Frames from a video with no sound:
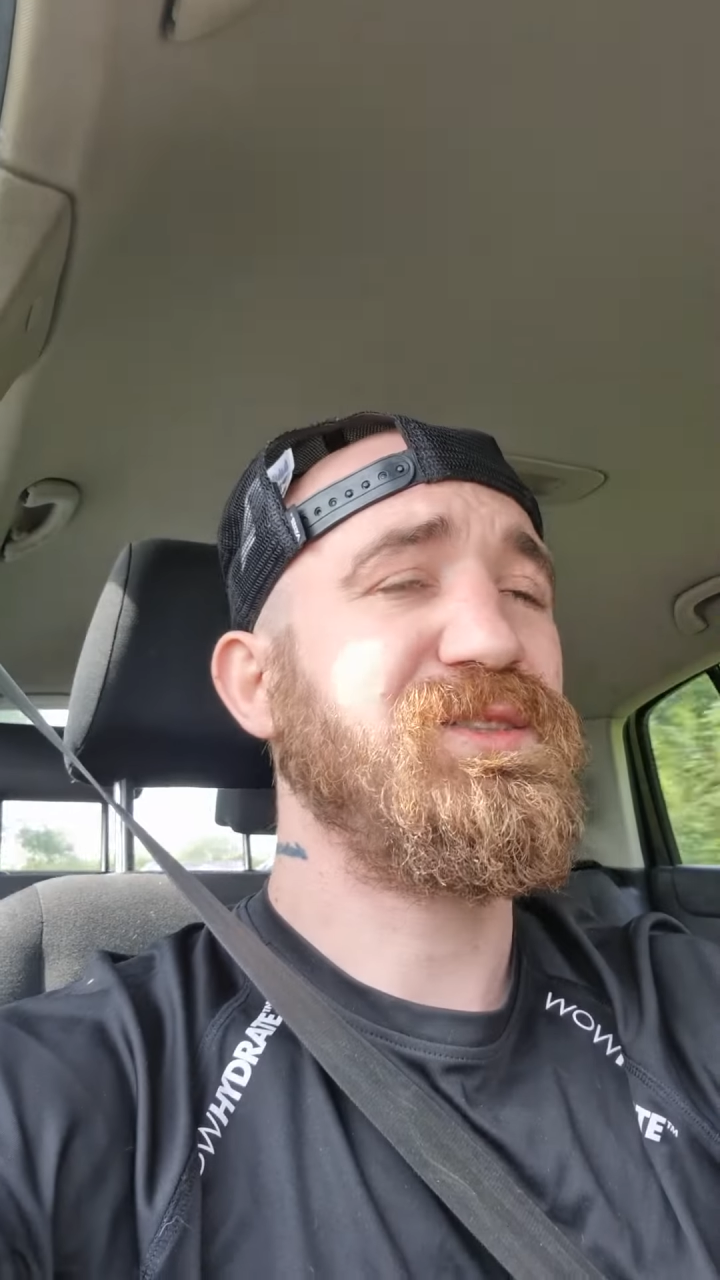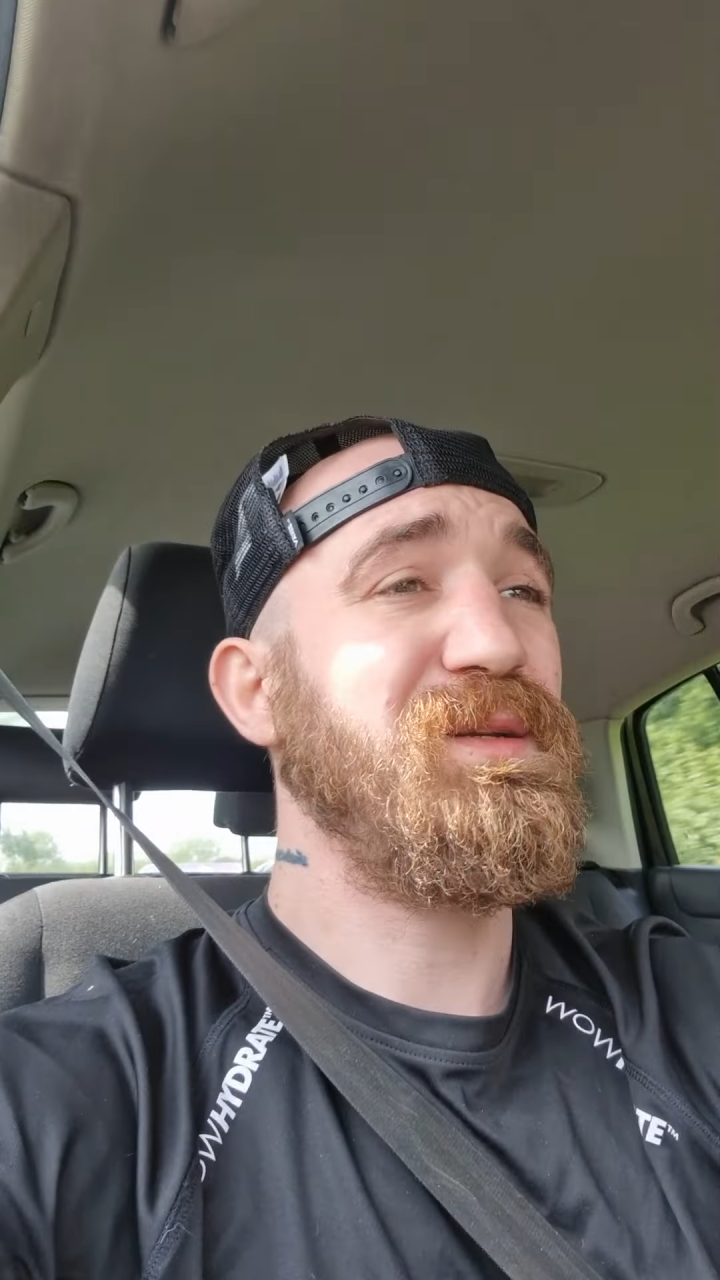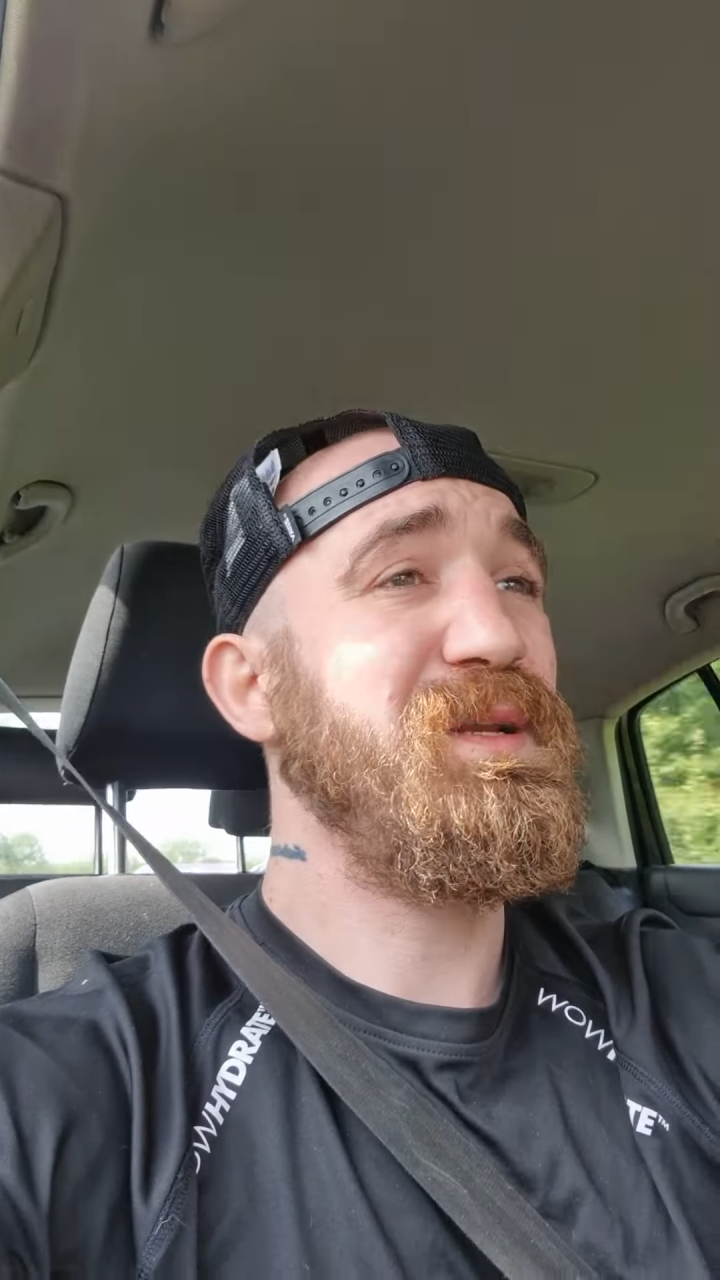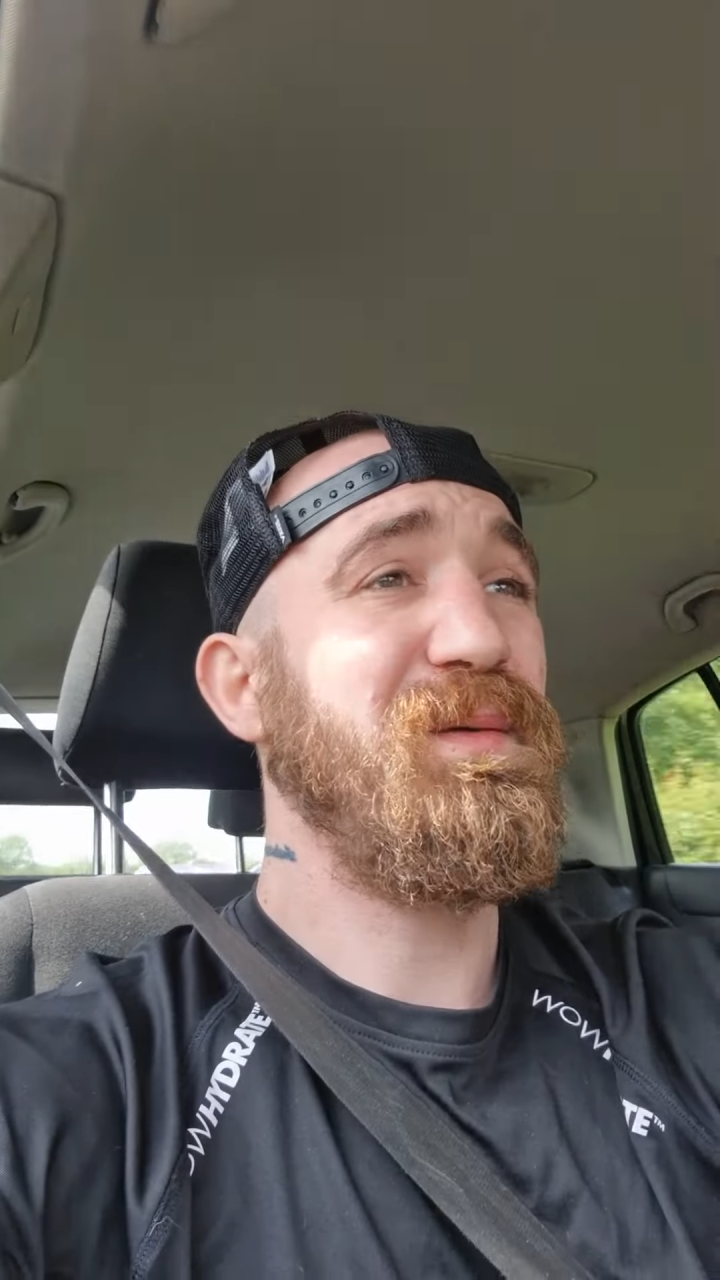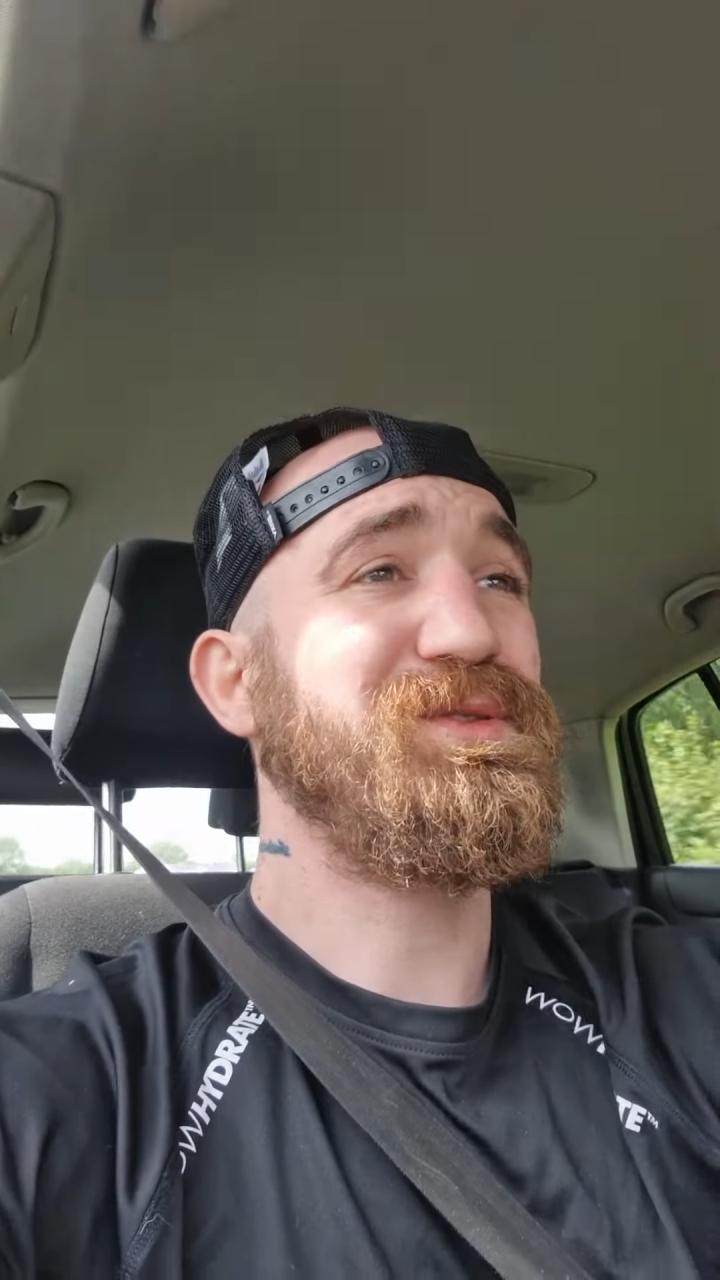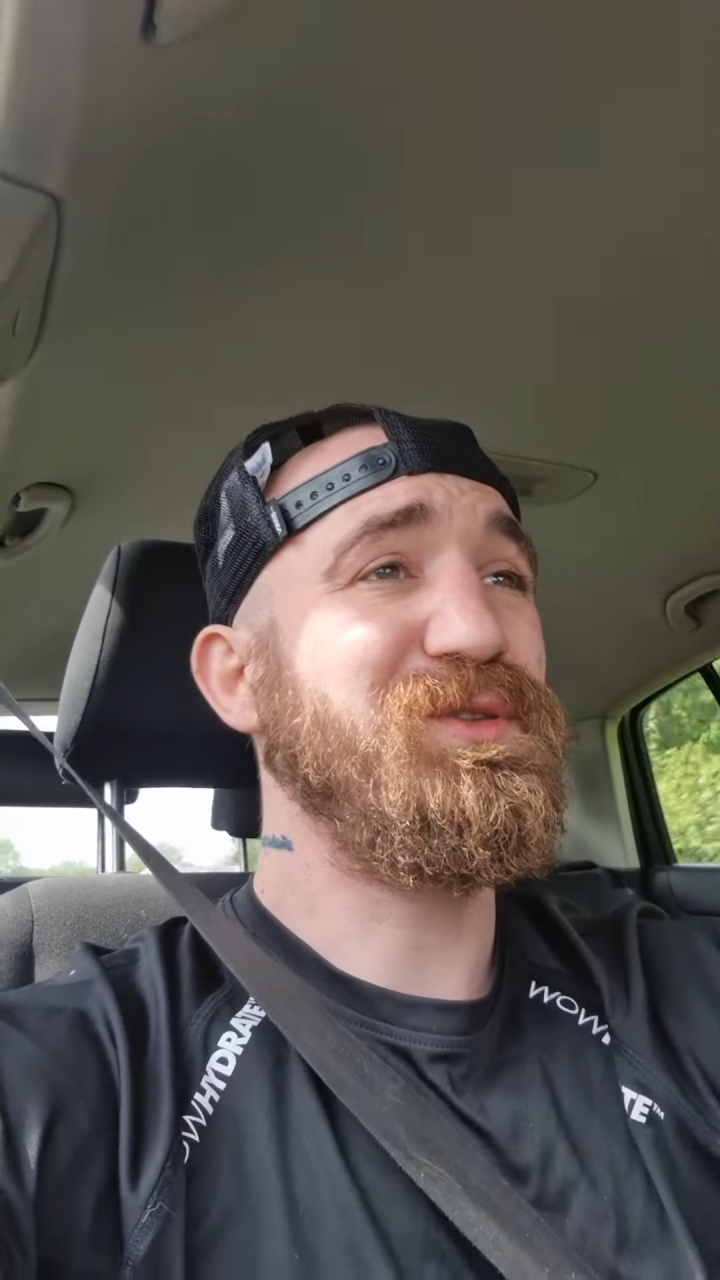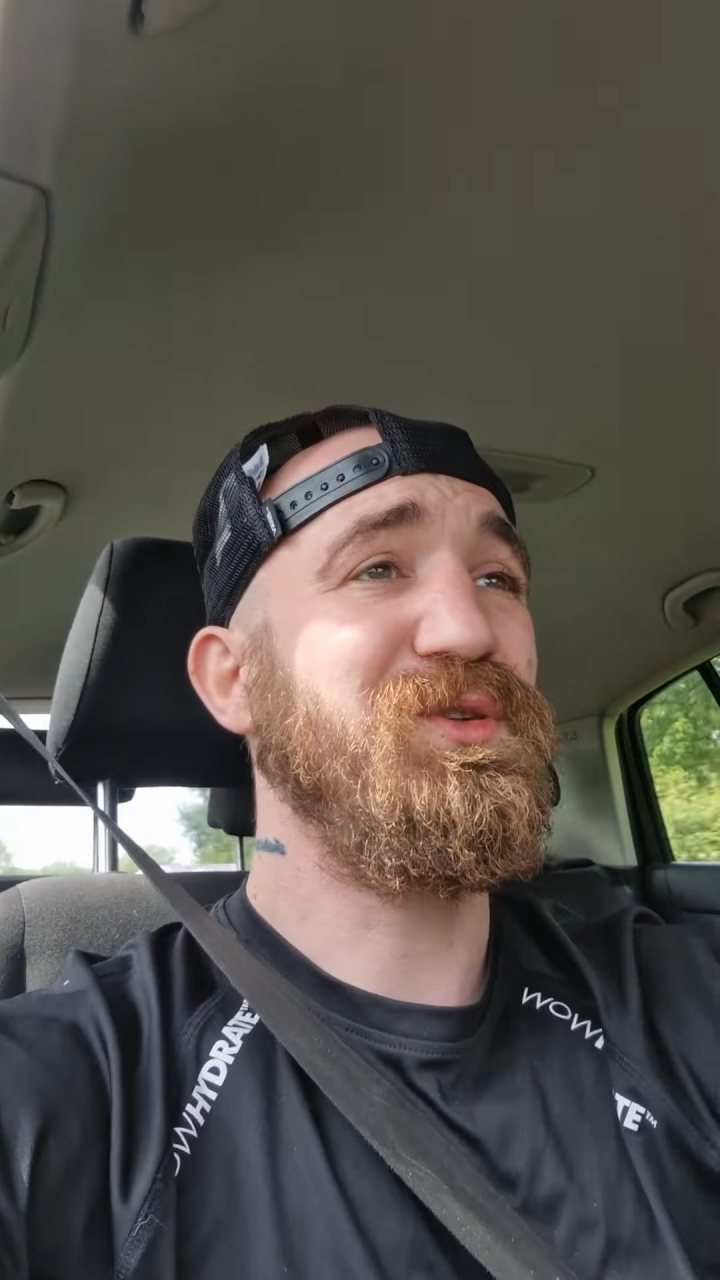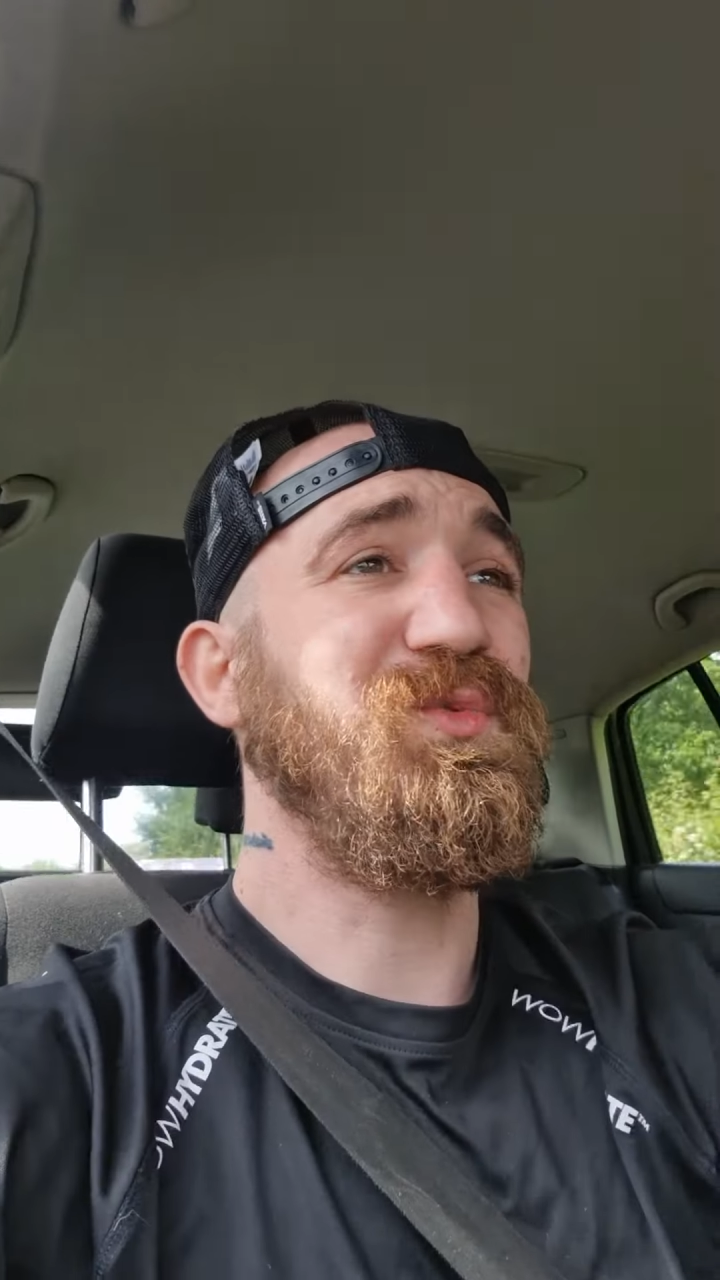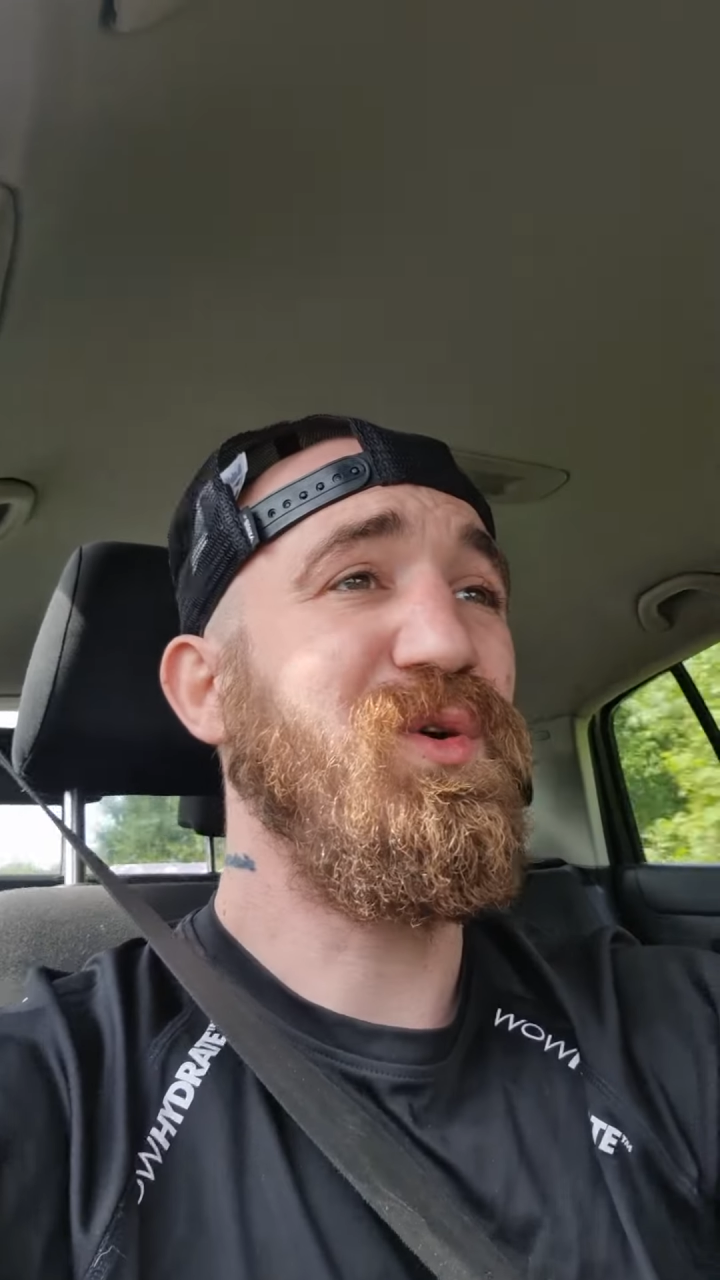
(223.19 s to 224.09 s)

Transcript: it's gonna be an absolute